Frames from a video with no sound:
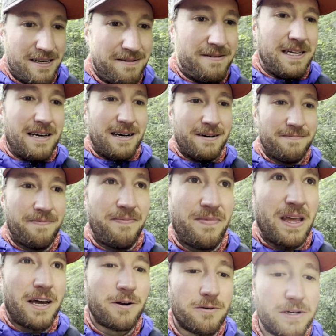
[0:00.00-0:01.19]
yeah,
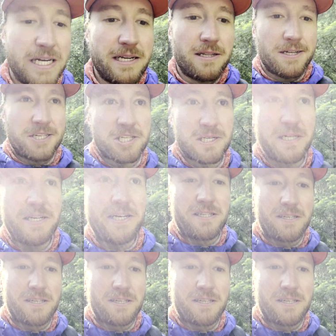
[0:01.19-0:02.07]
I don't needlessly need